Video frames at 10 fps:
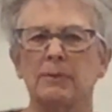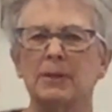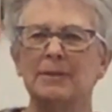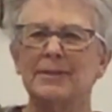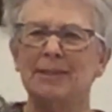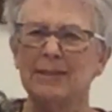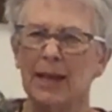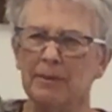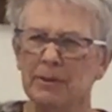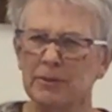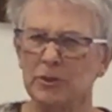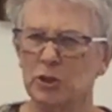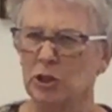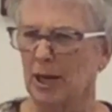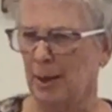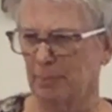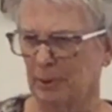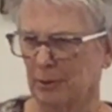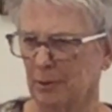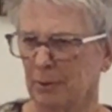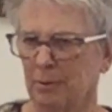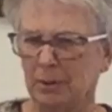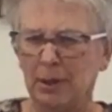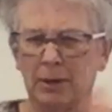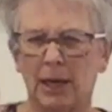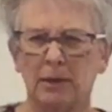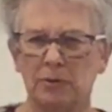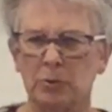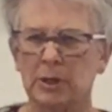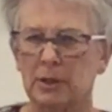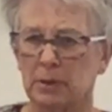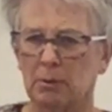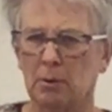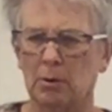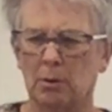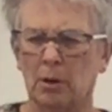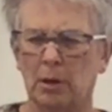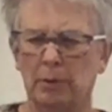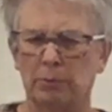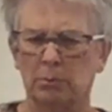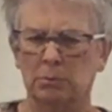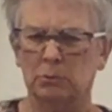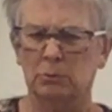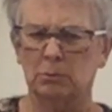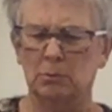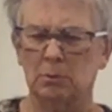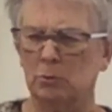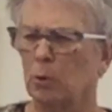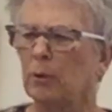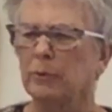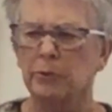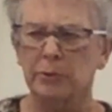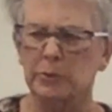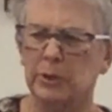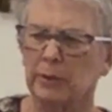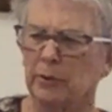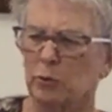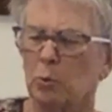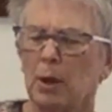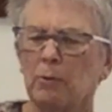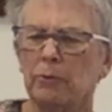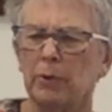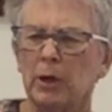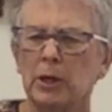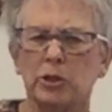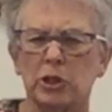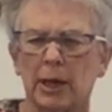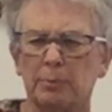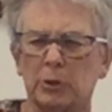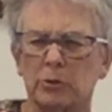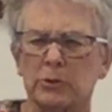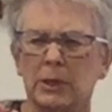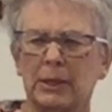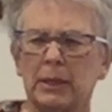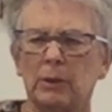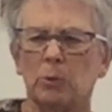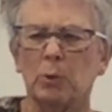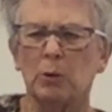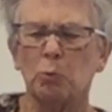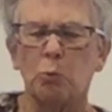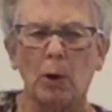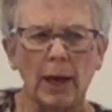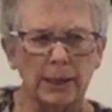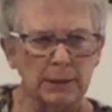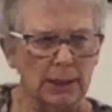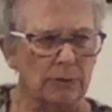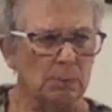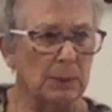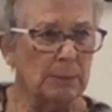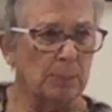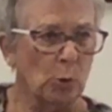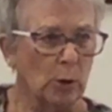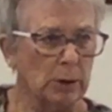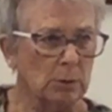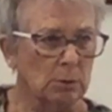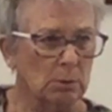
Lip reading: The seventh chapter, and if you think there are 12 or 13, there are 12 chapters, we're right at the midpoint.